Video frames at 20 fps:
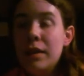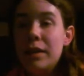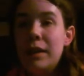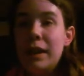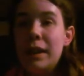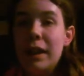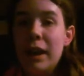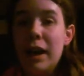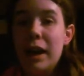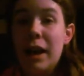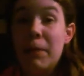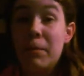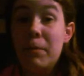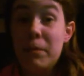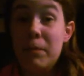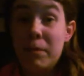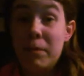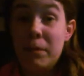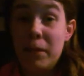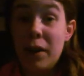the
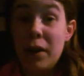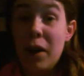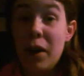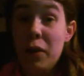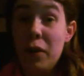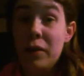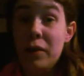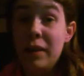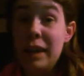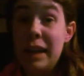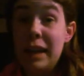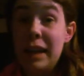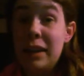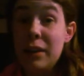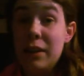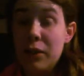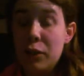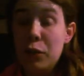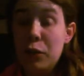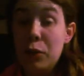
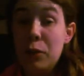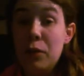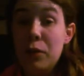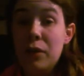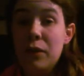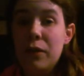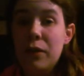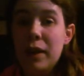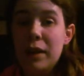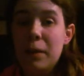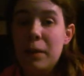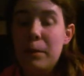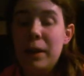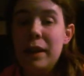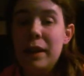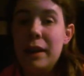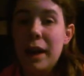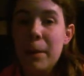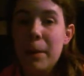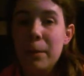only new
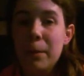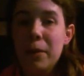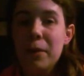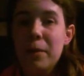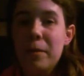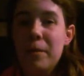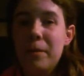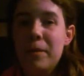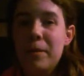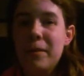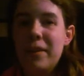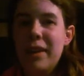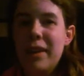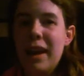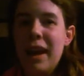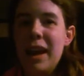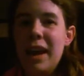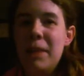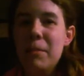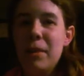developing couple.
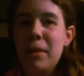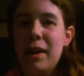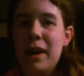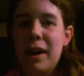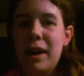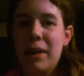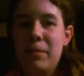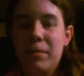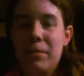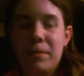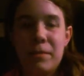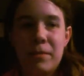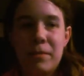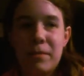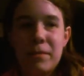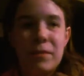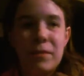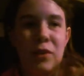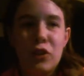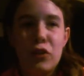I'm
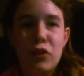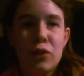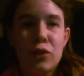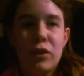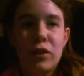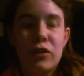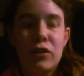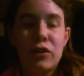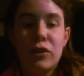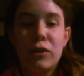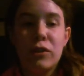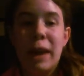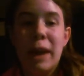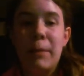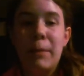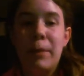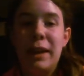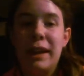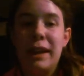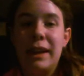sort of
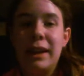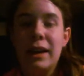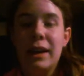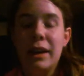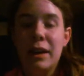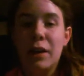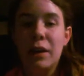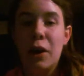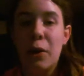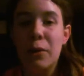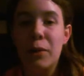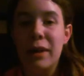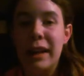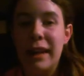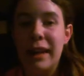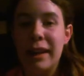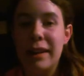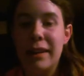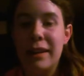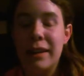scraping
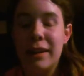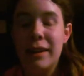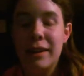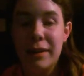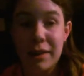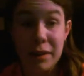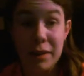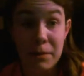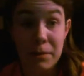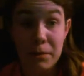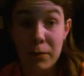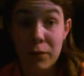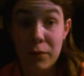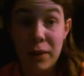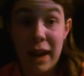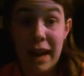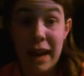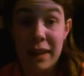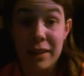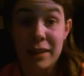Cody and, or
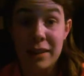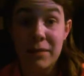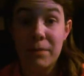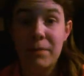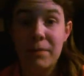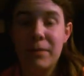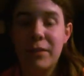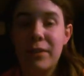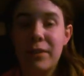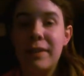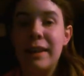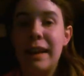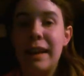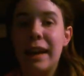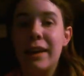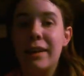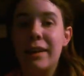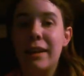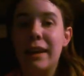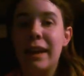rather,
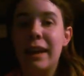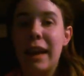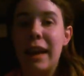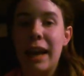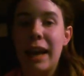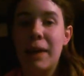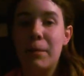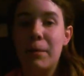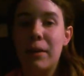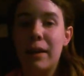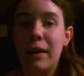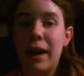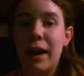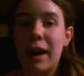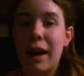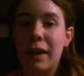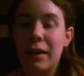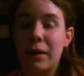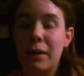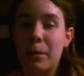Sierra and Cameron
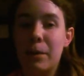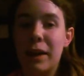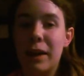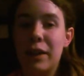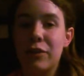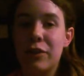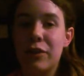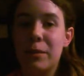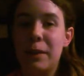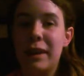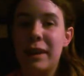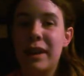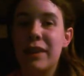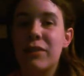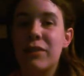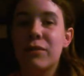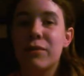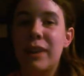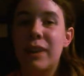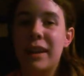out of the picture,
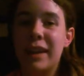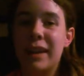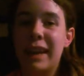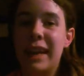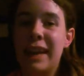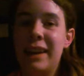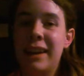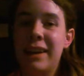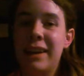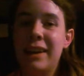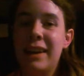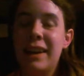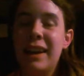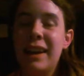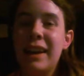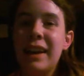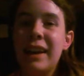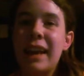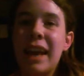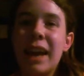because really,
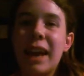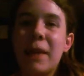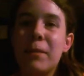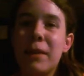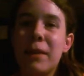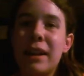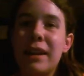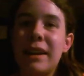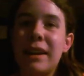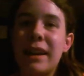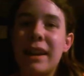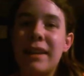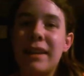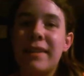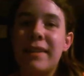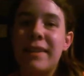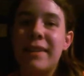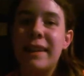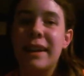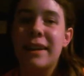Cameron
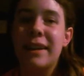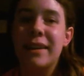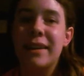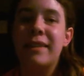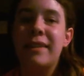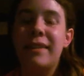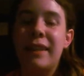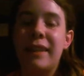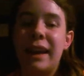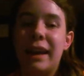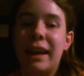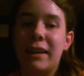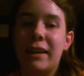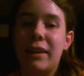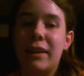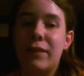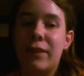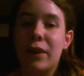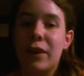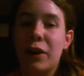is Sierra's
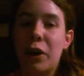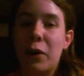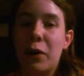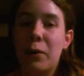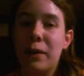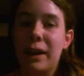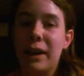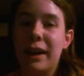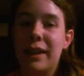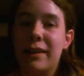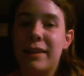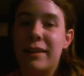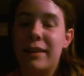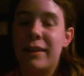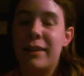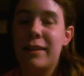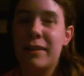stand-in for Cody.